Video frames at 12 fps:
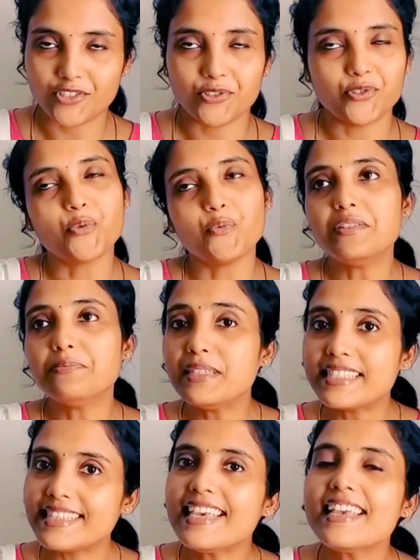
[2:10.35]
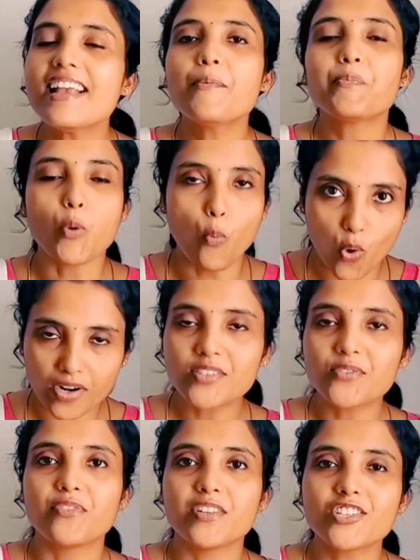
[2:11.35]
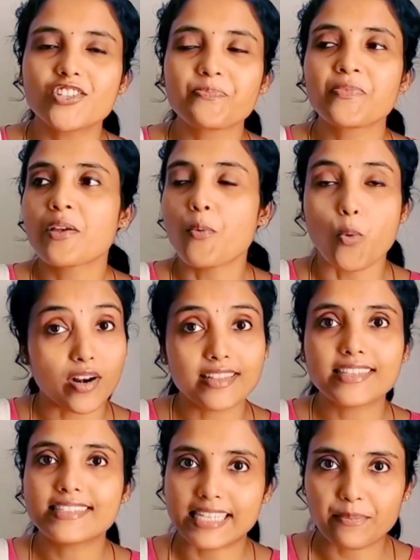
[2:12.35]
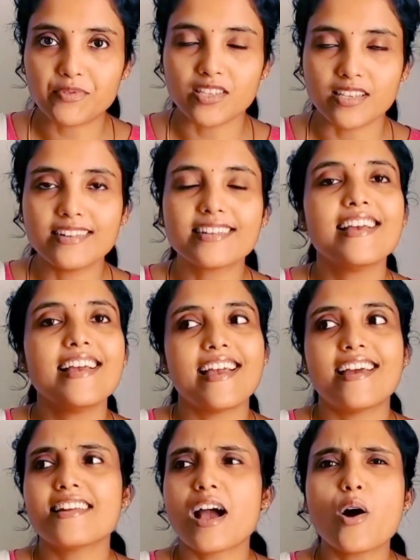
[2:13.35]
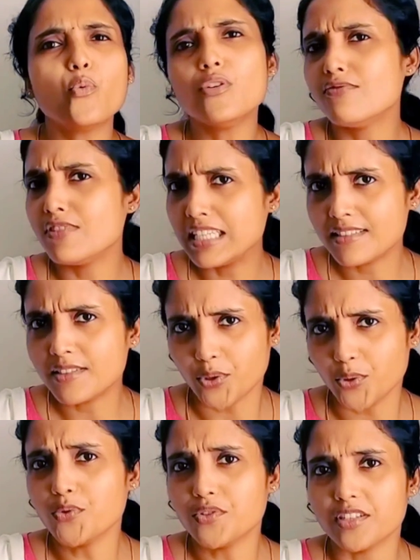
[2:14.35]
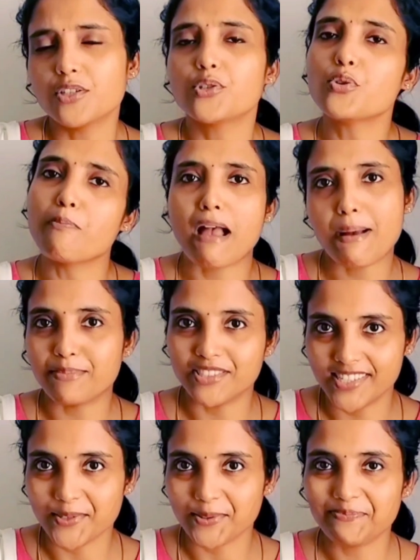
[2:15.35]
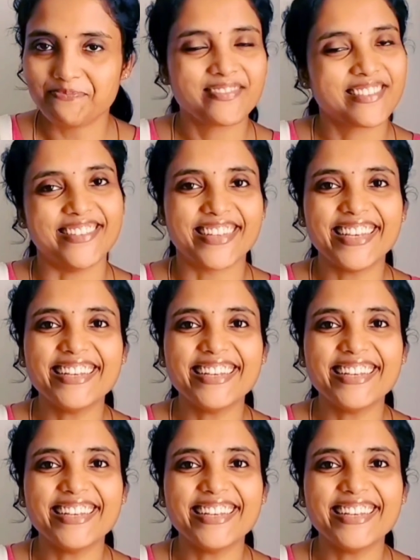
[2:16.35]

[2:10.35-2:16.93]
So we'll be seeing what is fish, what are the steps in it, and how we will use it to map a genome. Okay,